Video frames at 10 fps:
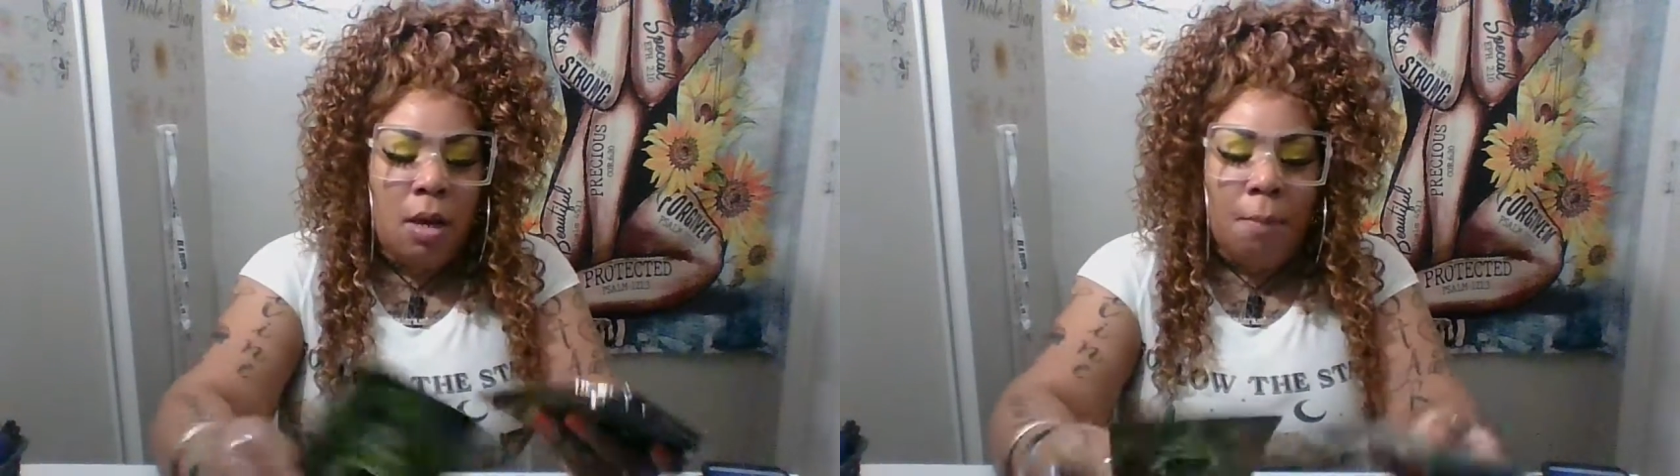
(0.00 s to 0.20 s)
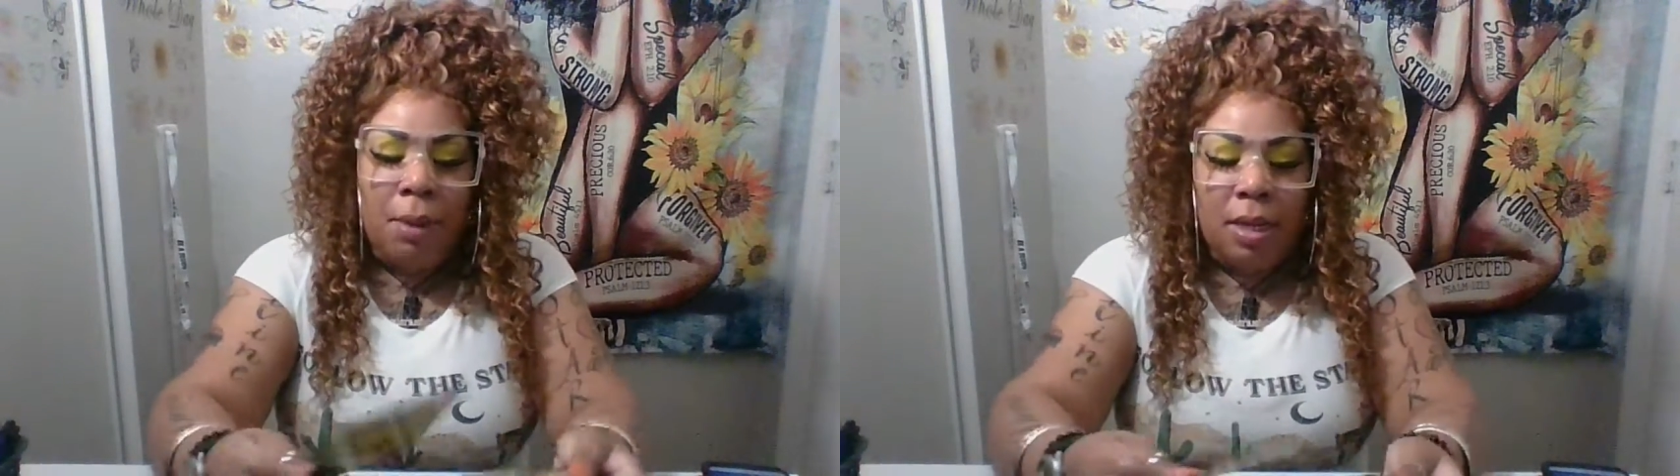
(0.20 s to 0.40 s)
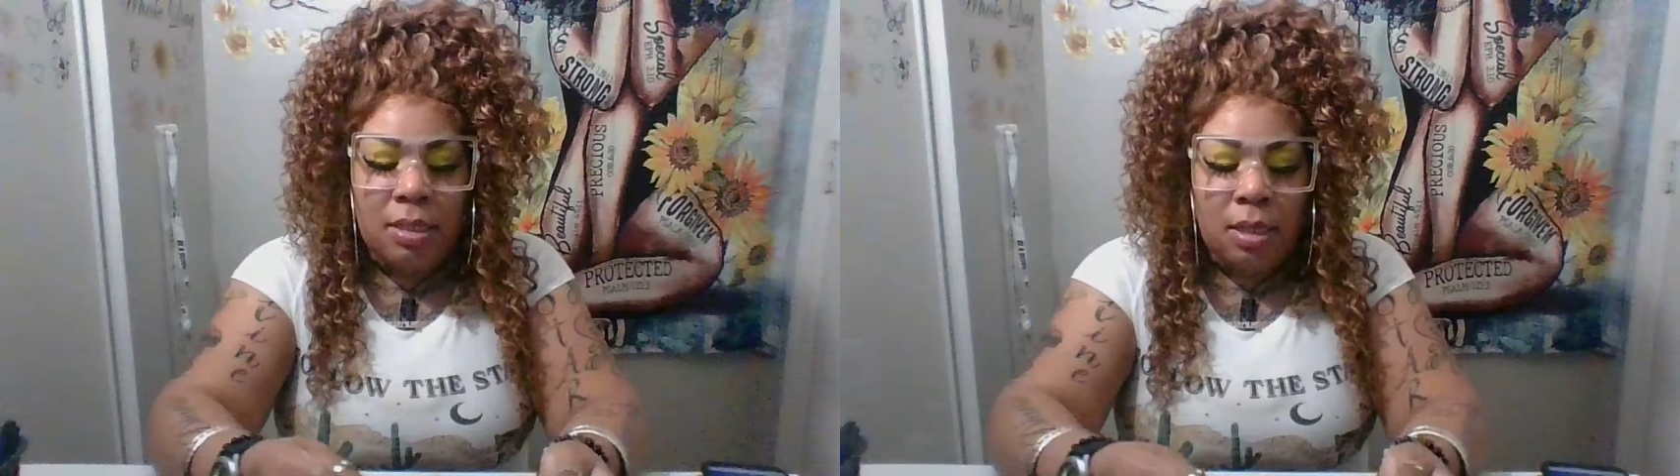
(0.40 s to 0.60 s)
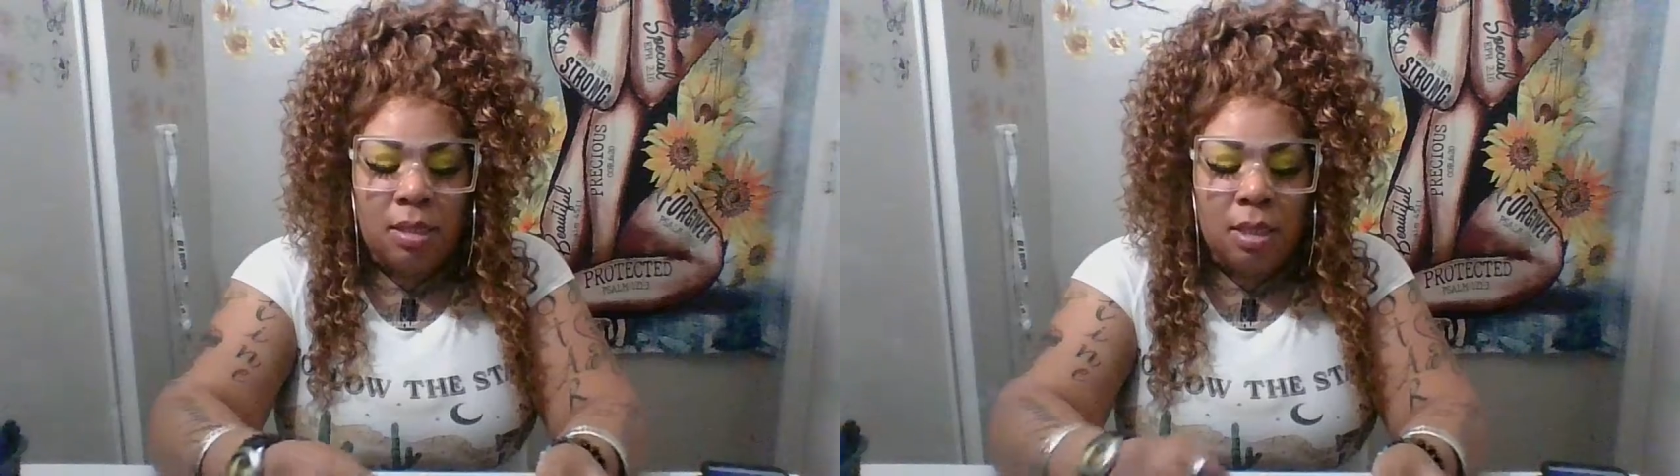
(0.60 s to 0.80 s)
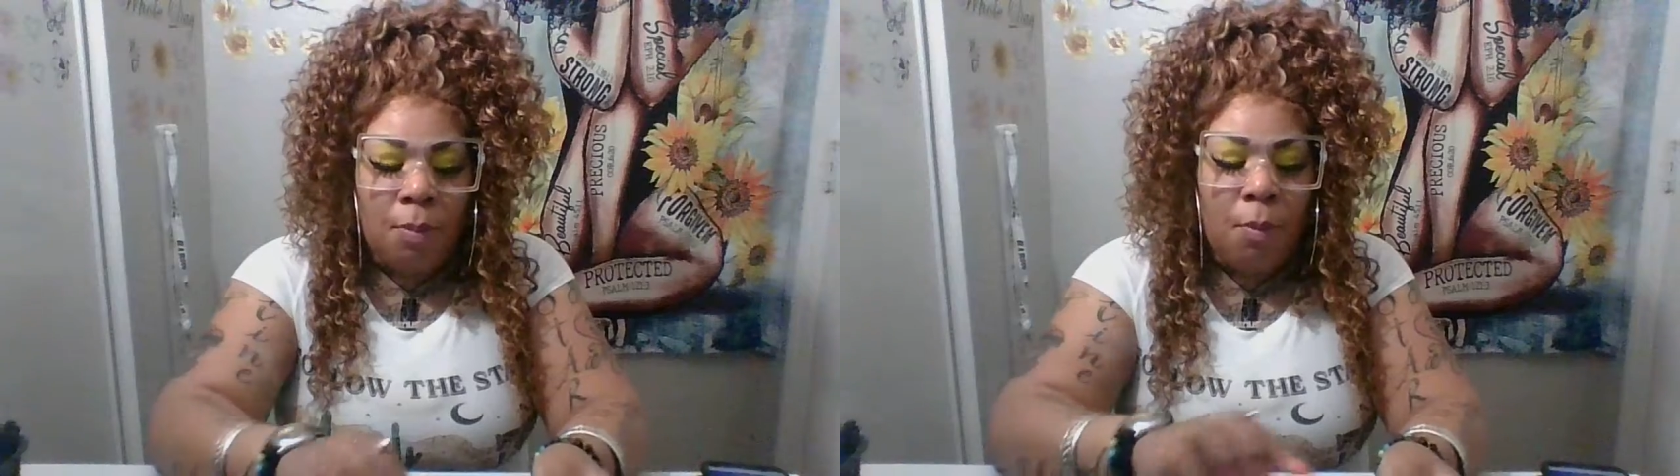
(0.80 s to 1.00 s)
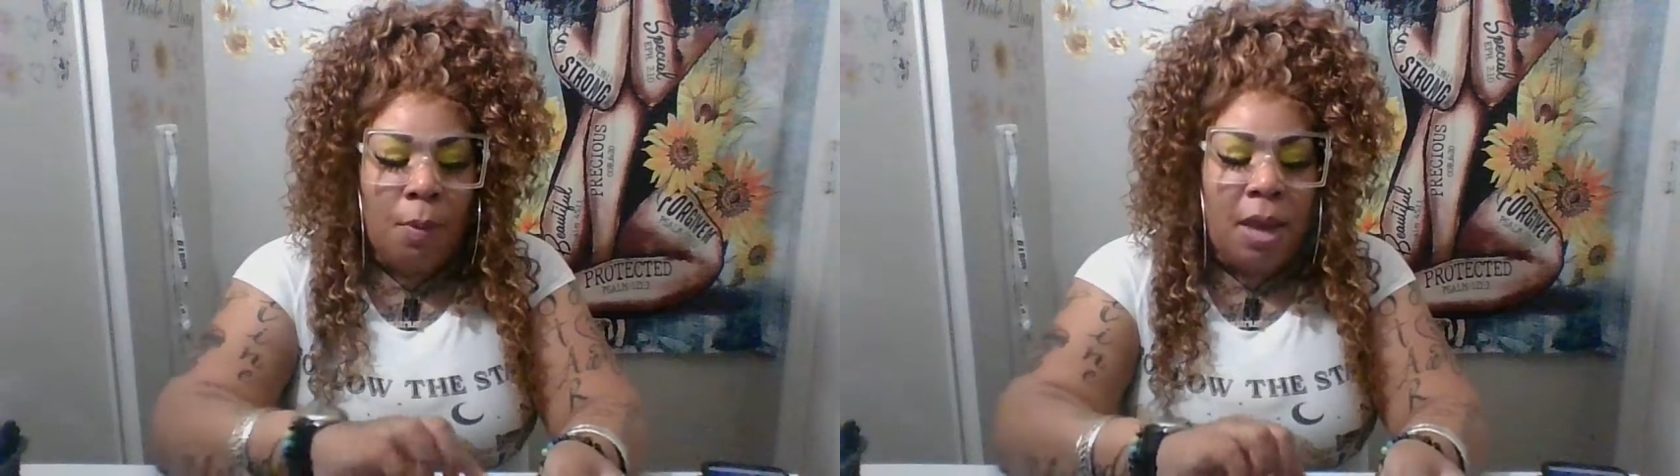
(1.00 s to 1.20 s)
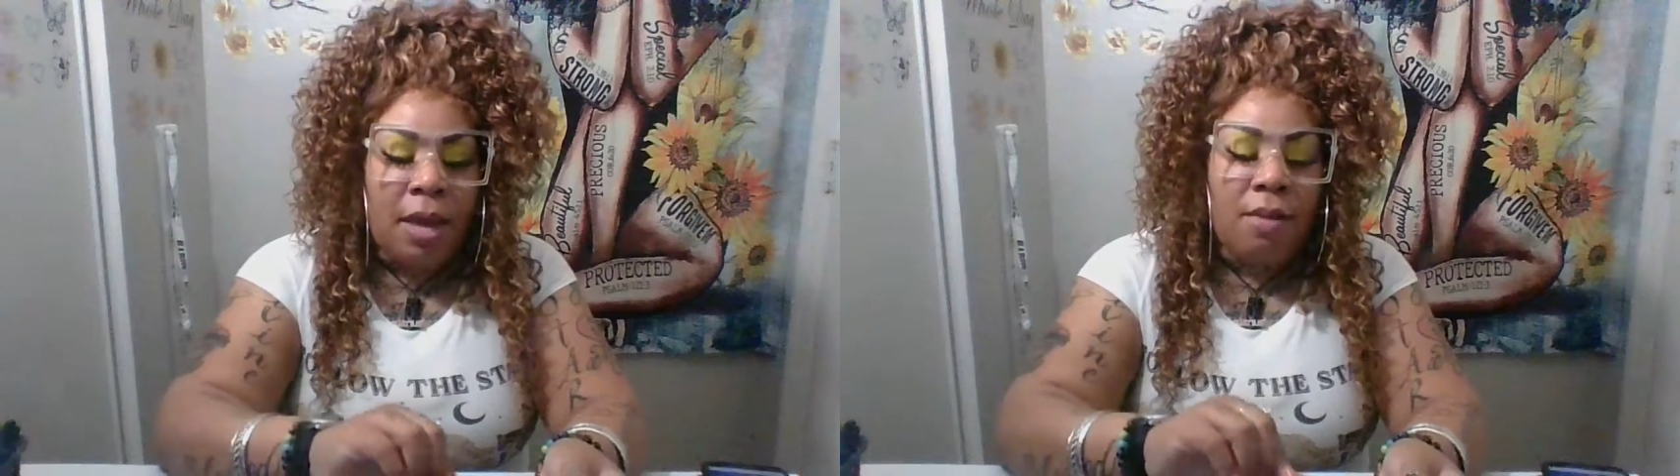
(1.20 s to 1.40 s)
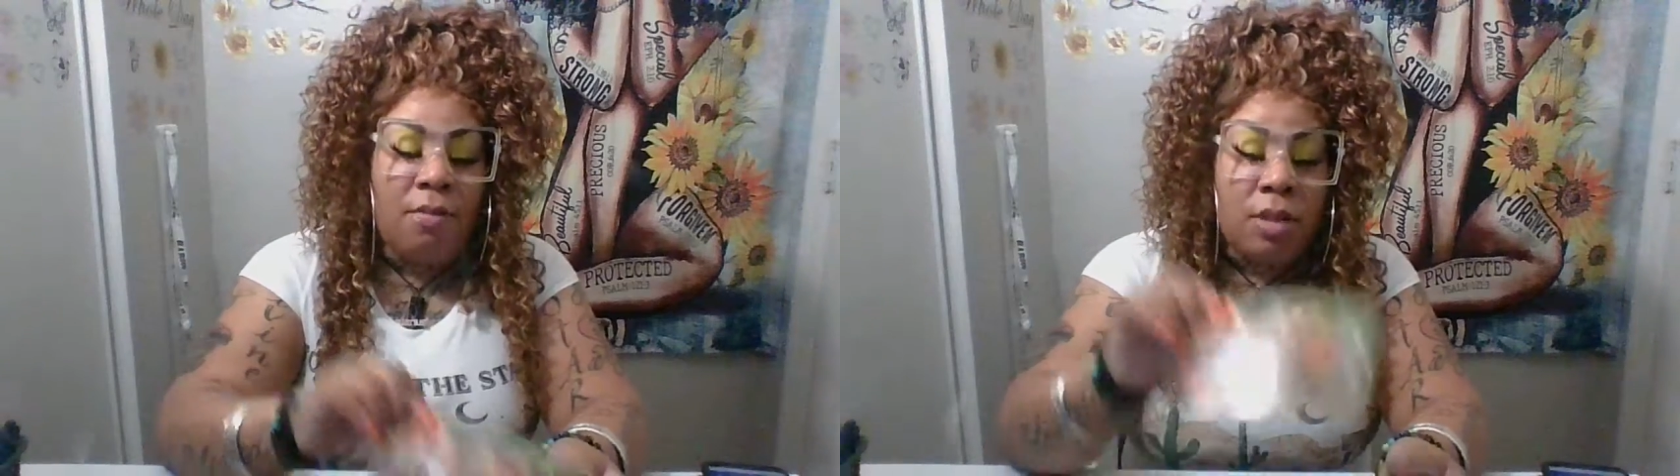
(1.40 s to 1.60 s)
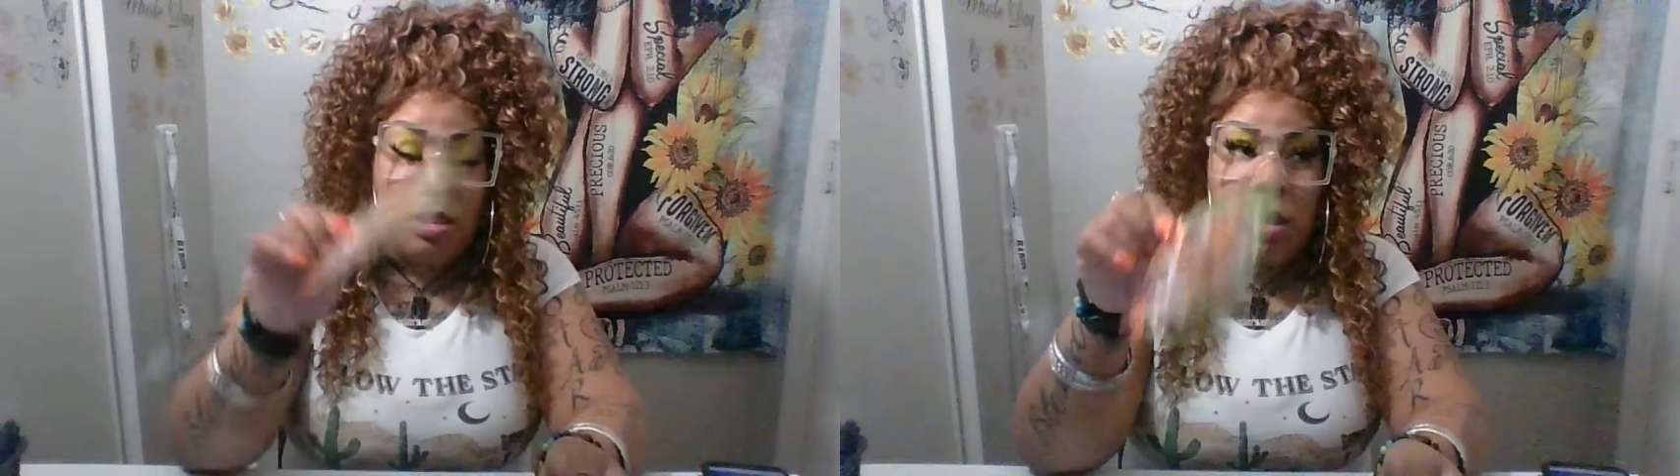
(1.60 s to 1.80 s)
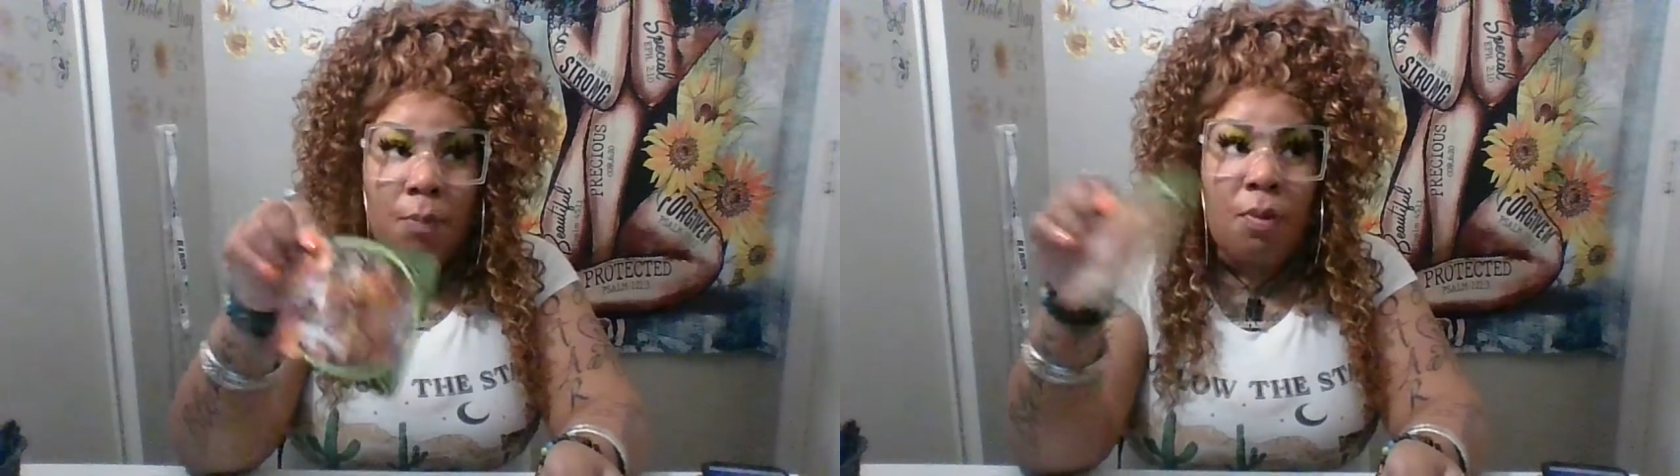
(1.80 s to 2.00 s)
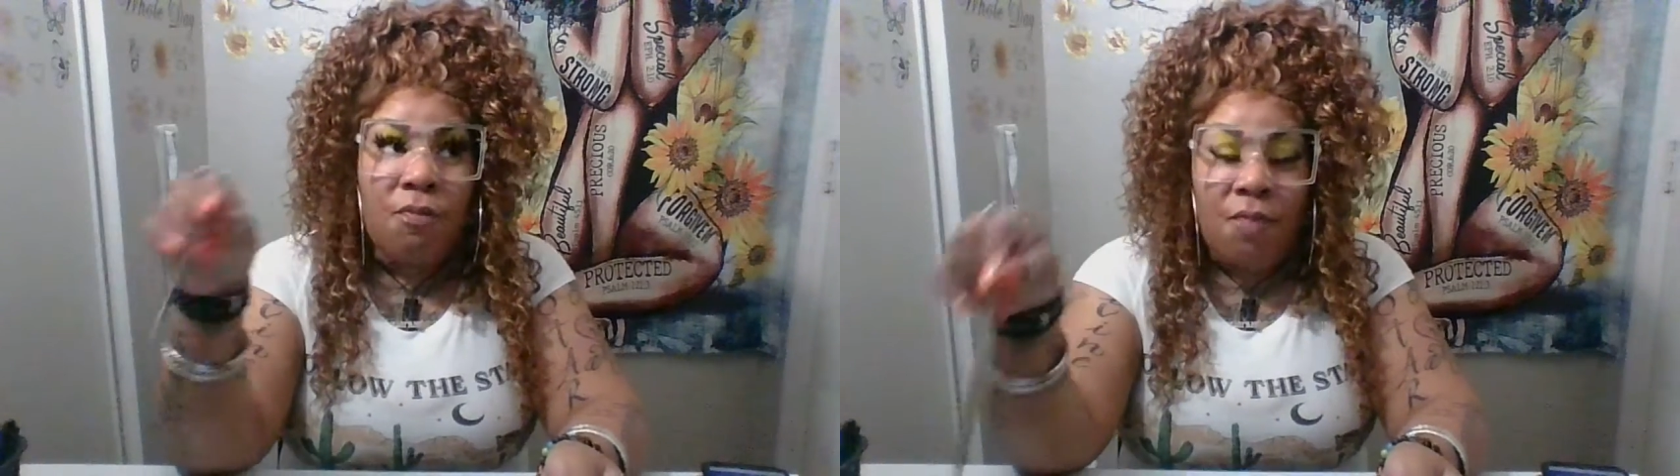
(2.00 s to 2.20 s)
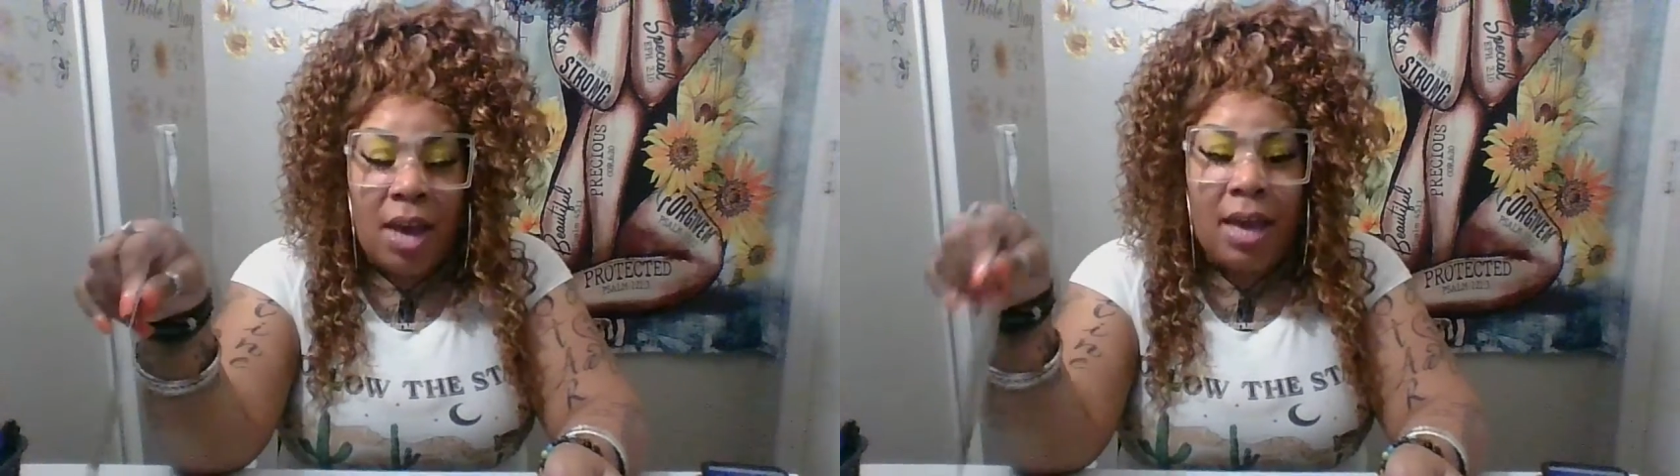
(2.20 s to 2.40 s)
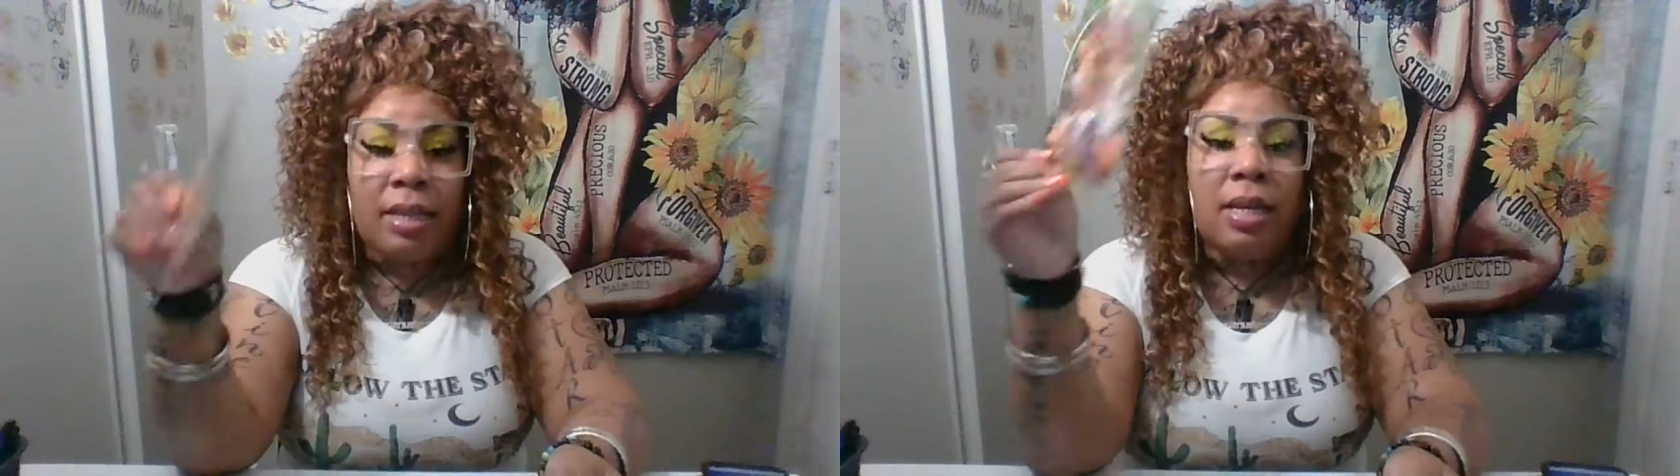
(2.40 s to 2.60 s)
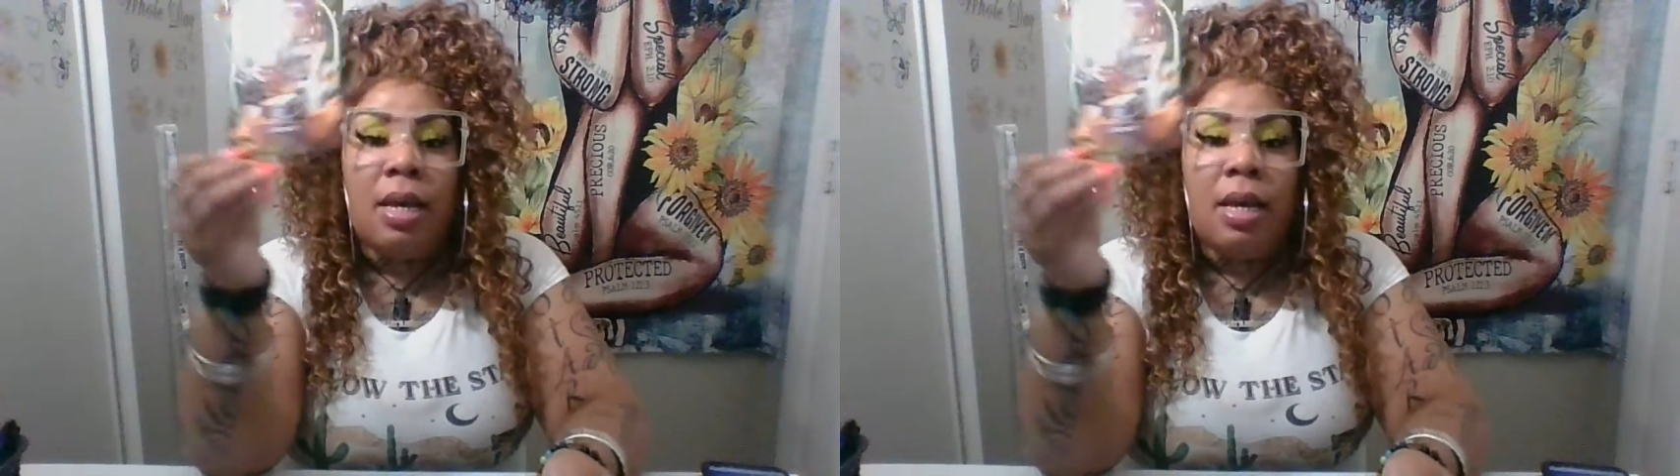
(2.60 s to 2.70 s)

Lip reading: Because of the simple fact,